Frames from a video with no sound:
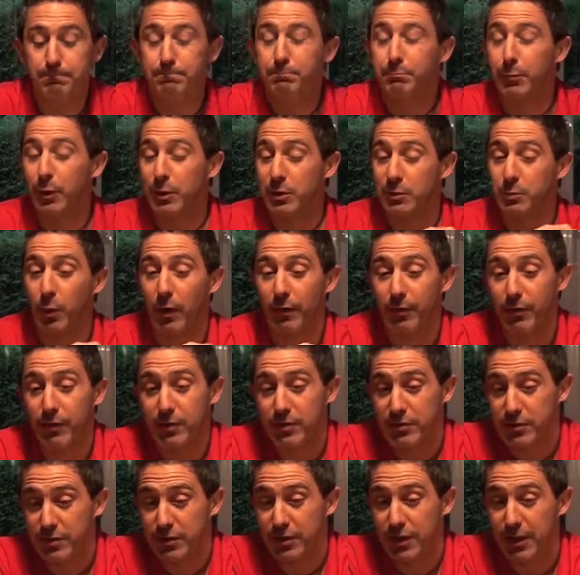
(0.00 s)
But it's one
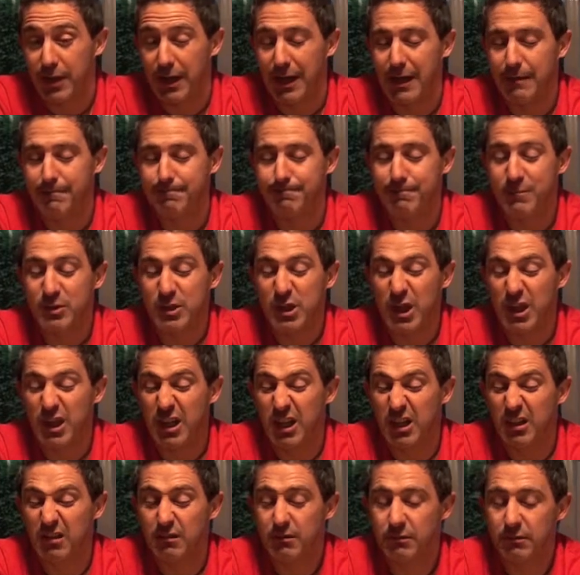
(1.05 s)
that's done
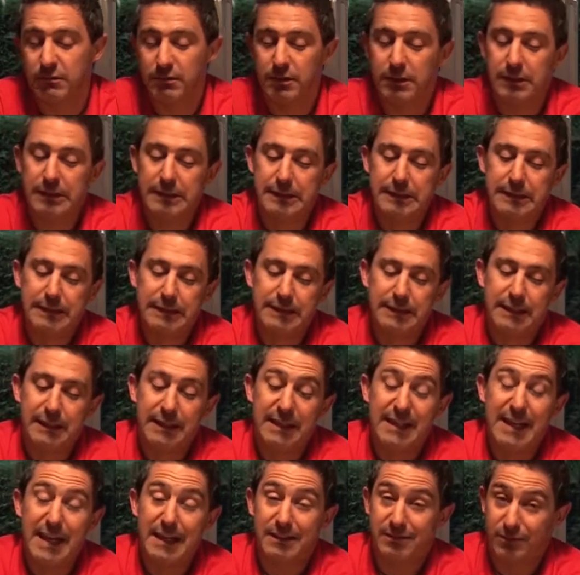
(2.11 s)
in
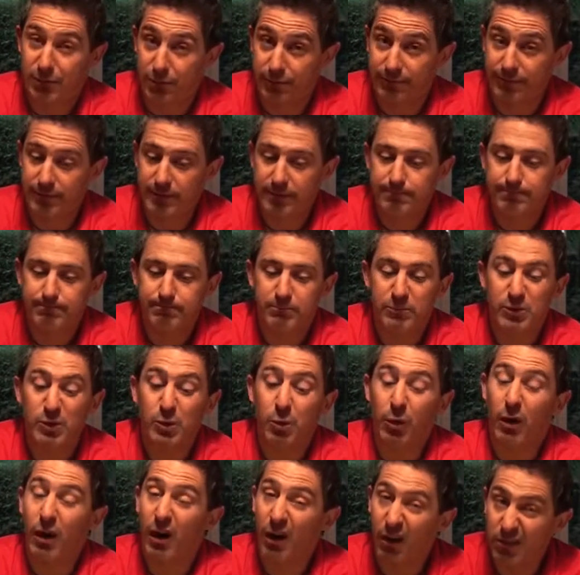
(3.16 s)
less often. It's
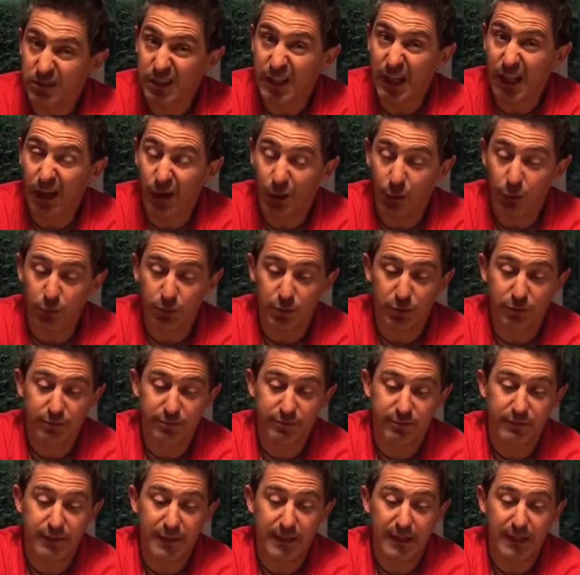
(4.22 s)
quite hard to get hold of.